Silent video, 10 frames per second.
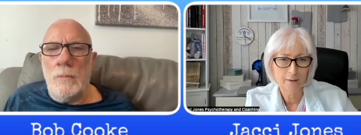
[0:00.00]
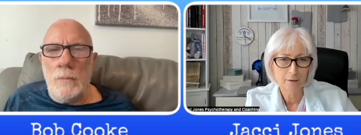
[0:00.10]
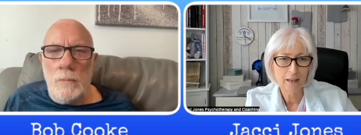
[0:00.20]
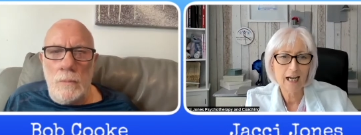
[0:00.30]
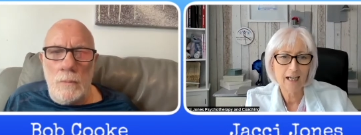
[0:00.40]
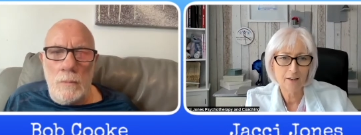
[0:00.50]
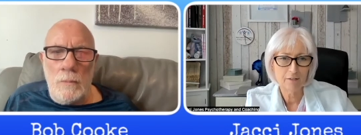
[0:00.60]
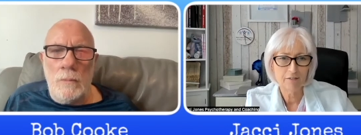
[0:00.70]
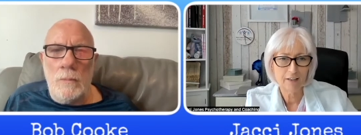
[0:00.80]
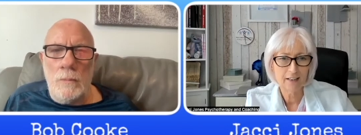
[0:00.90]

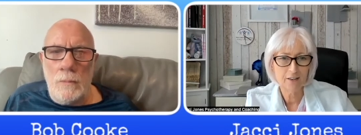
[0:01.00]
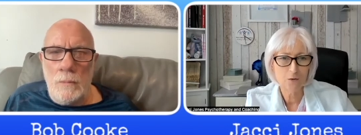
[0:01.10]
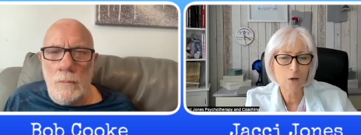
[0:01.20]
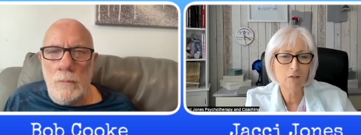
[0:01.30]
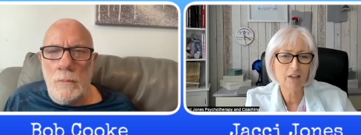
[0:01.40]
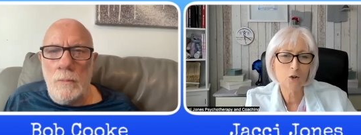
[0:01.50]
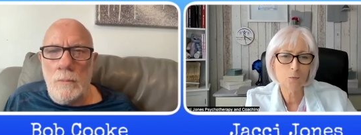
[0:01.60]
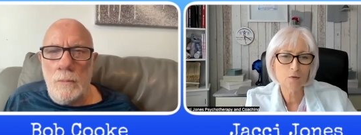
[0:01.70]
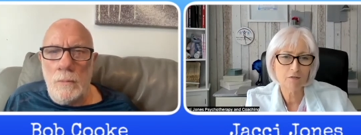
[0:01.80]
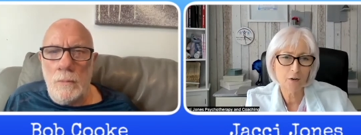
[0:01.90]
Speaker 1: life and where it
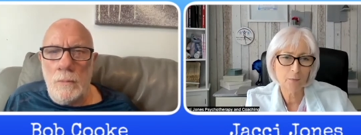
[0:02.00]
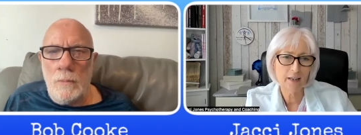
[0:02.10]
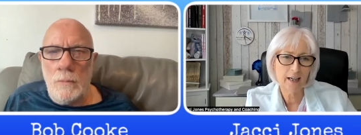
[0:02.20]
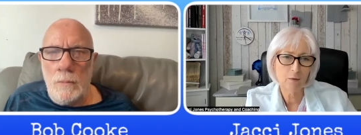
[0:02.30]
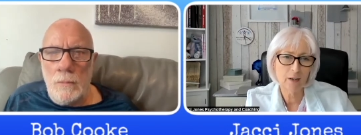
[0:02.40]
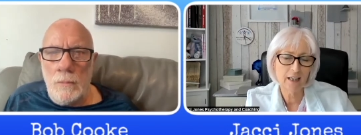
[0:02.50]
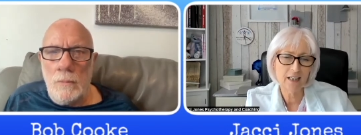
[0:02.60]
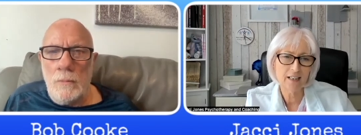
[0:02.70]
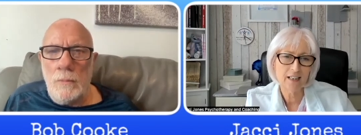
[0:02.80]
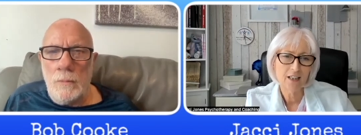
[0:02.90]
comes from and how it
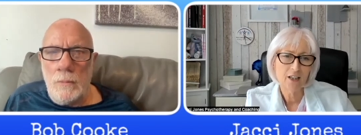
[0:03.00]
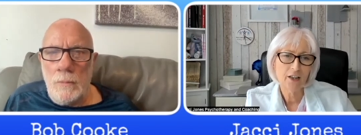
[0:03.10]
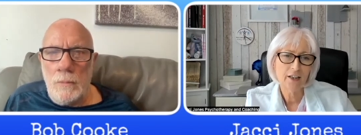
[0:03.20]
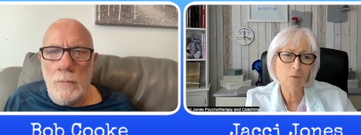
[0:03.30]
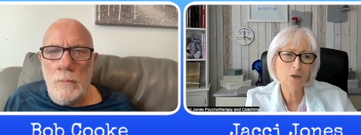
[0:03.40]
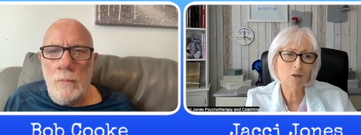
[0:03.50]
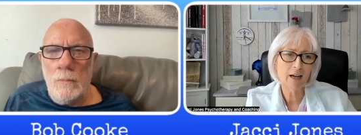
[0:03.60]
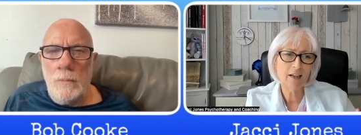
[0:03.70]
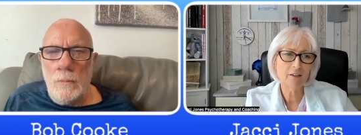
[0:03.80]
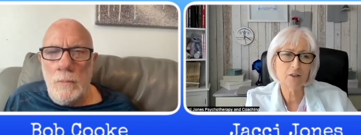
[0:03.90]
is. And our
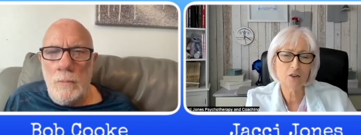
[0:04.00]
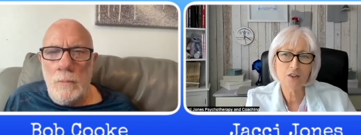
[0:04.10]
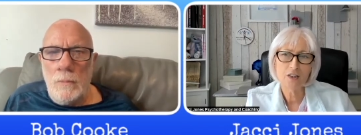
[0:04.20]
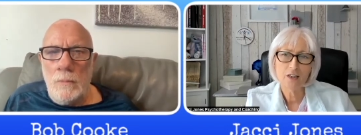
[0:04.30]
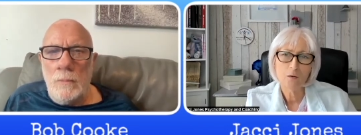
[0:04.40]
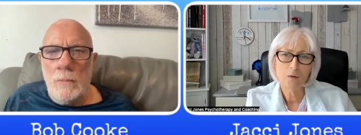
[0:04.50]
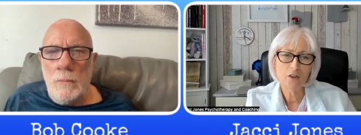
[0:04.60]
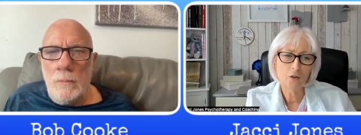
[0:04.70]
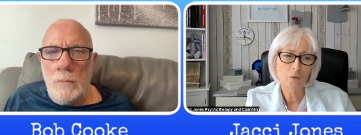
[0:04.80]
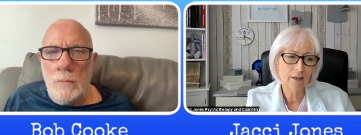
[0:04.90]
drivers, you
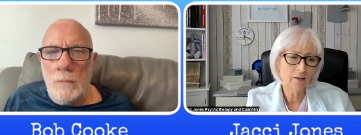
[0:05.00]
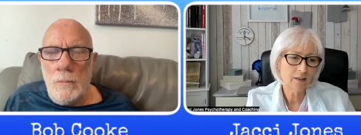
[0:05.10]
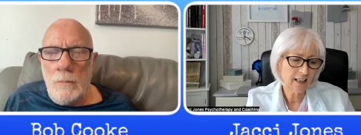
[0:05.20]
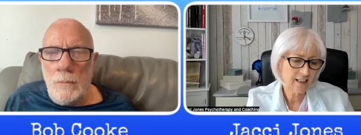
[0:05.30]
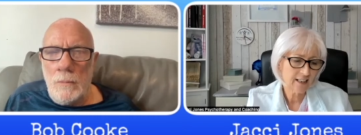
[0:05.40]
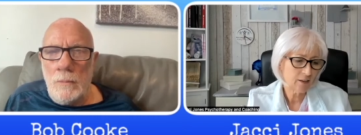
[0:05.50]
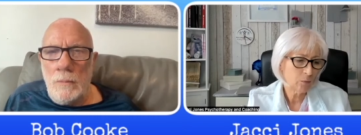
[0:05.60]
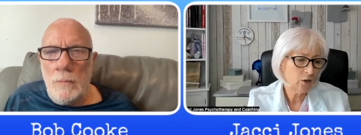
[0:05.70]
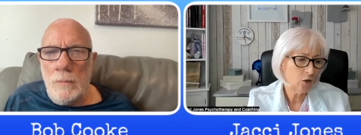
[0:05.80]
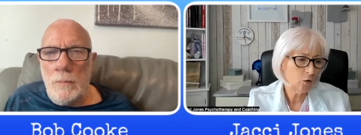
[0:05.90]
know, we, like I said, we
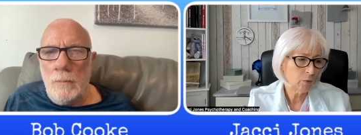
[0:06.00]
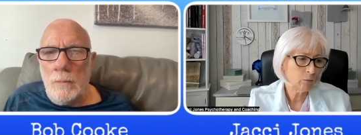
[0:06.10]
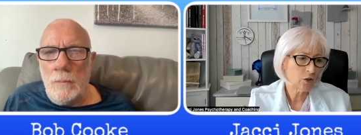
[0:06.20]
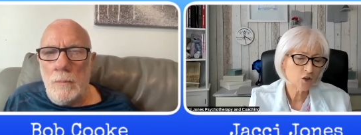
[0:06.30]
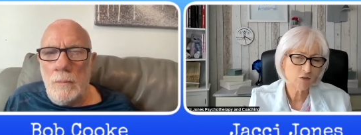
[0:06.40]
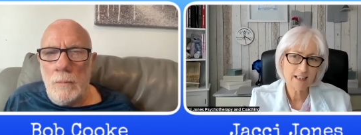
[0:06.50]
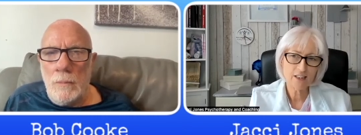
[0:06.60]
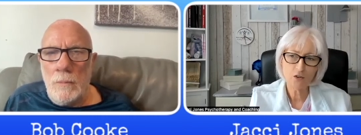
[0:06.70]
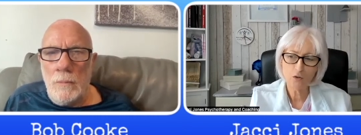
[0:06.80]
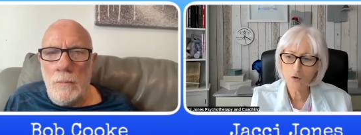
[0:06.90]
go when we're
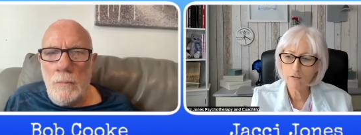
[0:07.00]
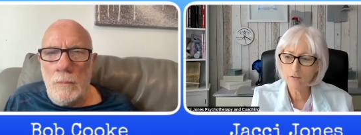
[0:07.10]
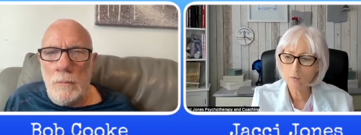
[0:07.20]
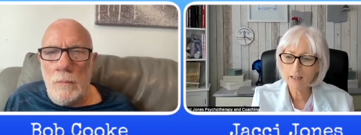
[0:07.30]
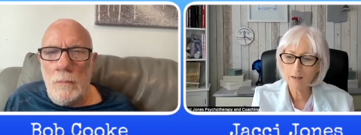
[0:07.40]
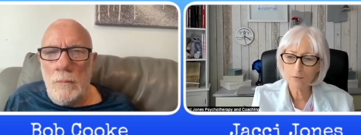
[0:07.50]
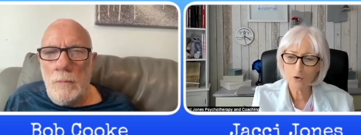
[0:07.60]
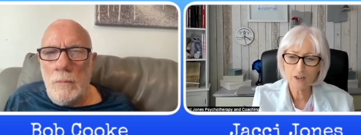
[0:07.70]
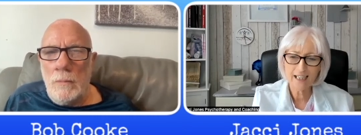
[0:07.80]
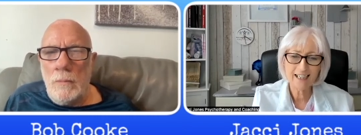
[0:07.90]
stressed or overwhelmed or
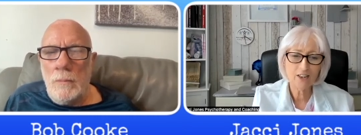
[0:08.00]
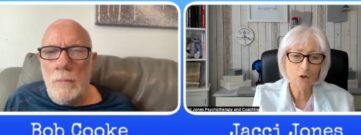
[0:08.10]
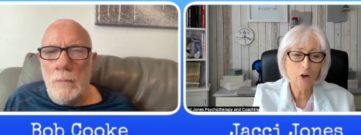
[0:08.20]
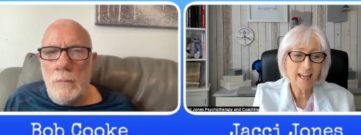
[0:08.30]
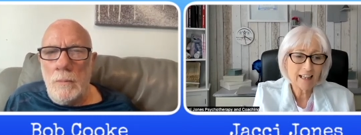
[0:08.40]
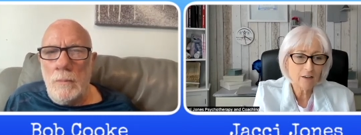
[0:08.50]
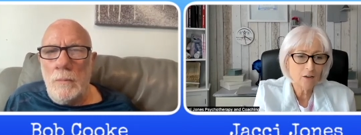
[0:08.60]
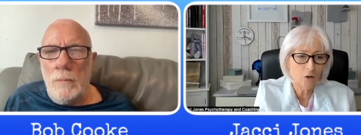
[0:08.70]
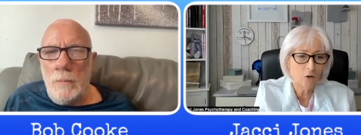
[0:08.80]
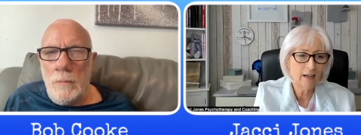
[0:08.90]
tired or ill
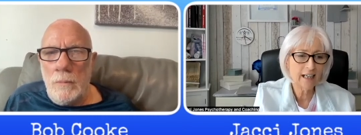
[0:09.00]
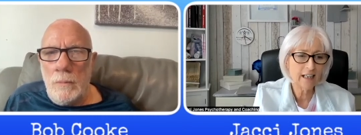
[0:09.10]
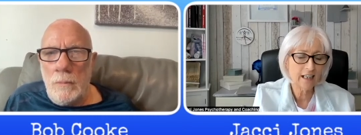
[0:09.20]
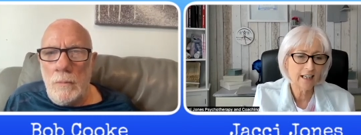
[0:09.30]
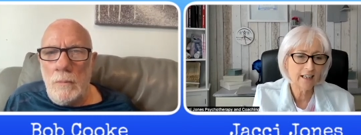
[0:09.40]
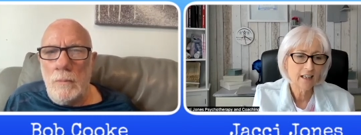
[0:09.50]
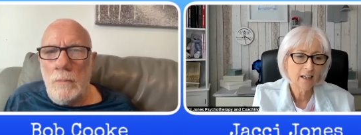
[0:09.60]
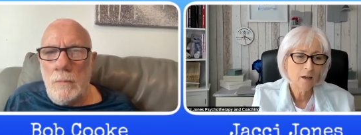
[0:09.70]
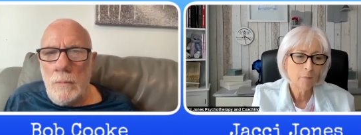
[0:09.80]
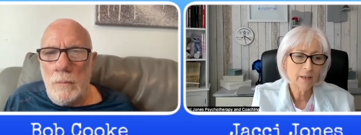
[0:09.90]
or anything,
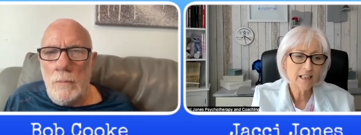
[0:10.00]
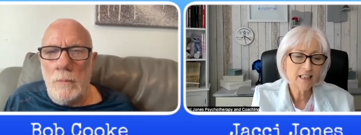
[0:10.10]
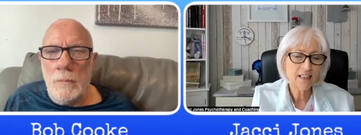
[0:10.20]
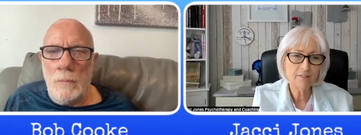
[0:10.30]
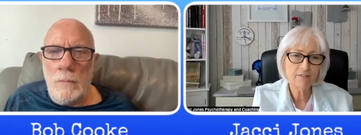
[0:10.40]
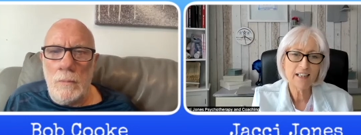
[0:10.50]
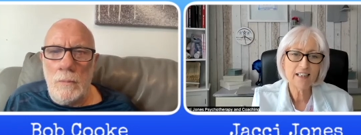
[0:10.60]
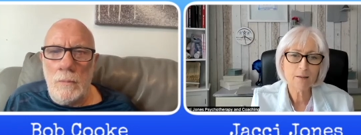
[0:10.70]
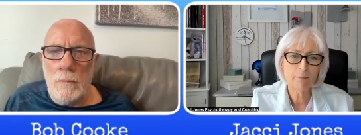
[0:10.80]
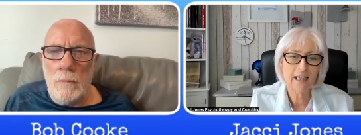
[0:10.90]
but it's a
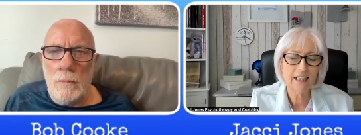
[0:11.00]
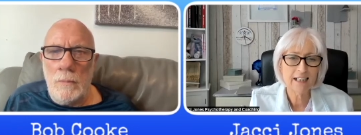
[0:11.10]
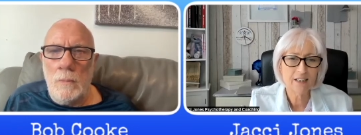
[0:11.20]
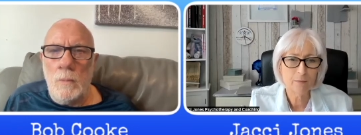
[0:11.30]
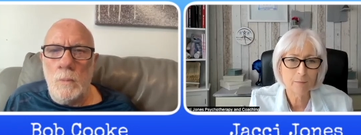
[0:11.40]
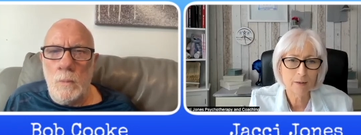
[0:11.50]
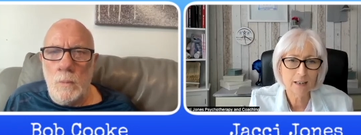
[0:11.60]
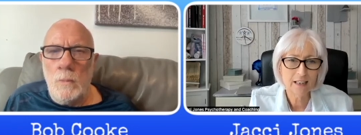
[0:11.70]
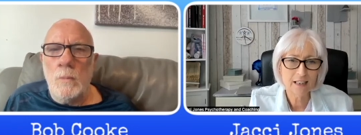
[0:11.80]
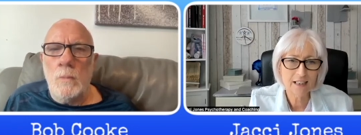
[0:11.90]
defense mechanism.
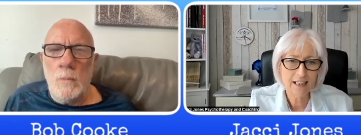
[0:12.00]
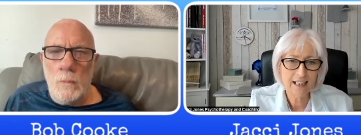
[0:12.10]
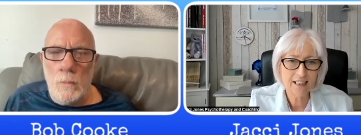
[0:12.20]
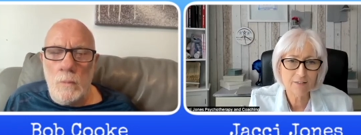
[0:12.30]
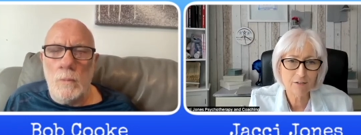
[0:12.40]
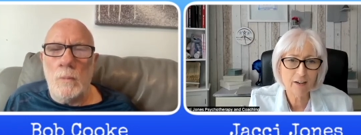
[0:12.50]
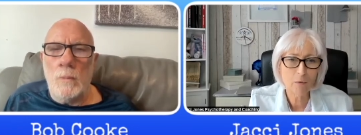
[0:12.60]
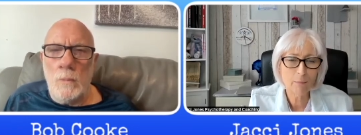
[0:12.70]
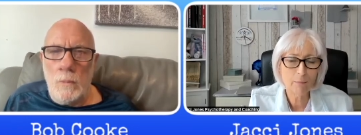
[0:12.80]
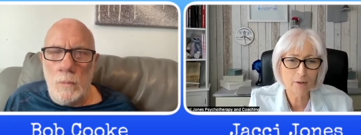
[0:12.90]
It's, it's for
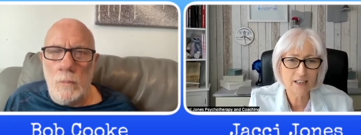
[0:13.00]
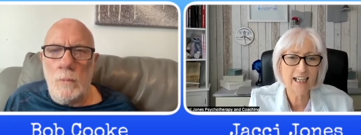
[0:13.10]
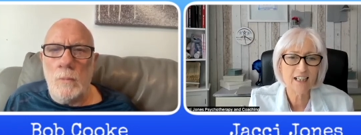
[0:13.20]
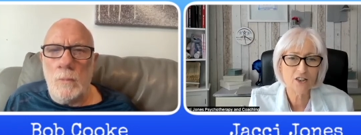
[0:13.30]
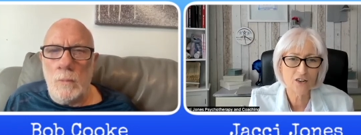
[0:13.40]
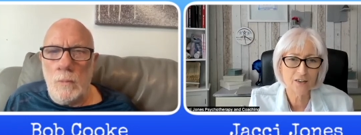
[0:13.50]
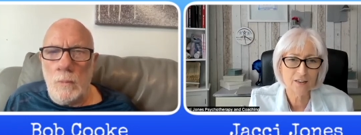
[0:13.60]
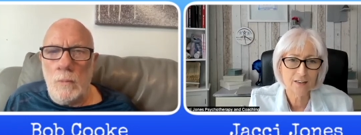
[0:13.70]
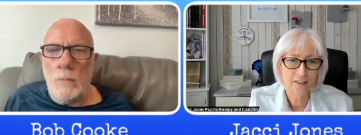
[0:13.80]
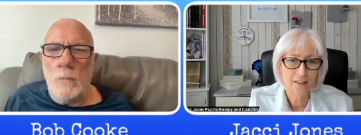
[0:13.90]
our protection.
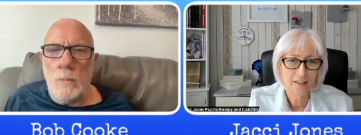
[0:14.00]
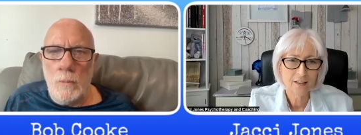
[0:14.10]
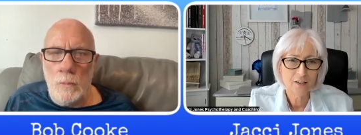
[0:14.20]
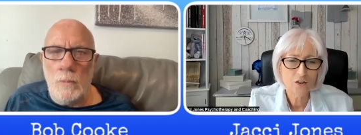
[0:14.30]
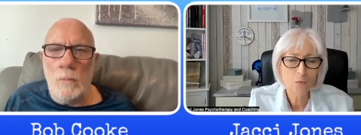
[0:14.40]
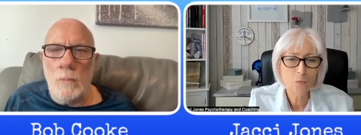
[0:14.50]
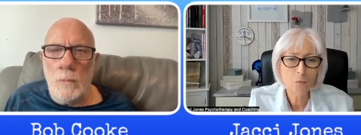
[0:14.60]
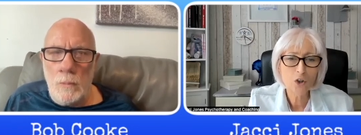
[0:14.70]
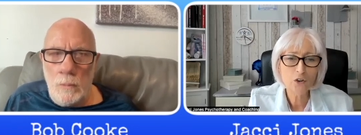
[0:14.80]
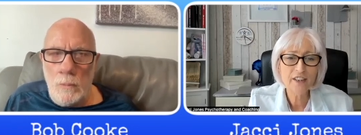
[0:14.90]
Mm. we're
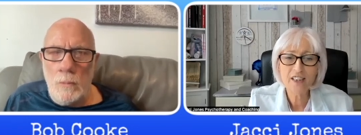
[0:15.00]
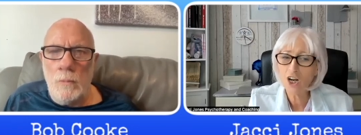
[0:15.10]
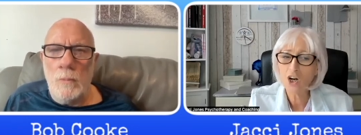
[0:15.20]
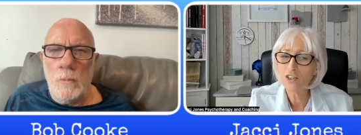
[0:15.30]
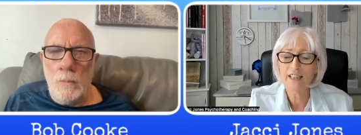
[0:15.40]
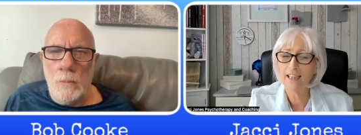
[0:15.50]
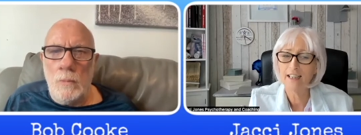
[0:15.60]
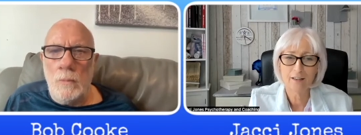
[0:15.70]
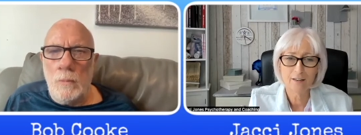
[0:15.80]
going to guard it